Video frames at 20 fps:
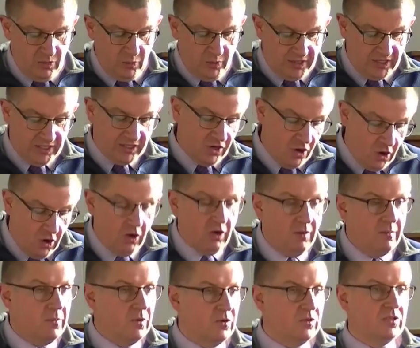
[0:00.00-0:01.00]
which is
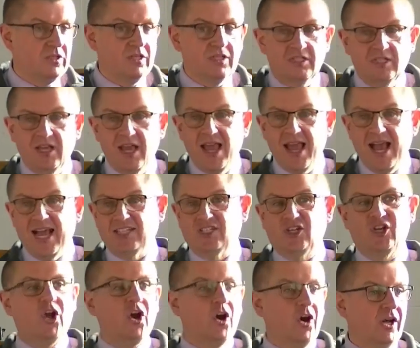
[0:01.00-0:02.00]
almost as
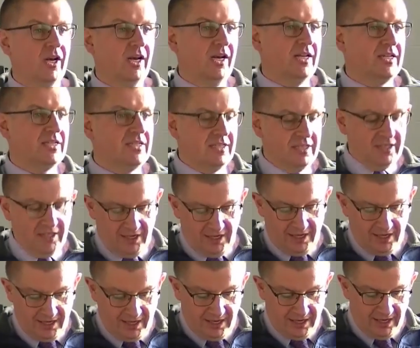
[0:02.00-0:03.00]
godless
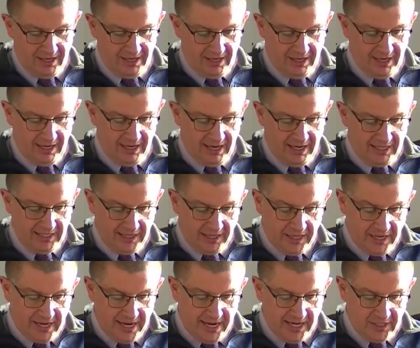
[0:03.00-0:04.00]
as in
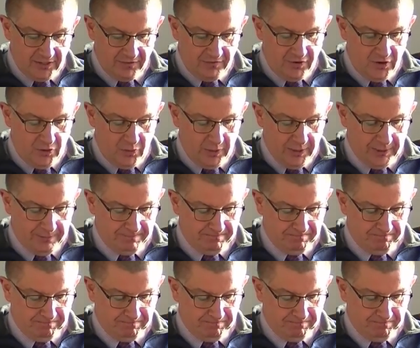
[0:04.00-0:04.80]
the days of Noah.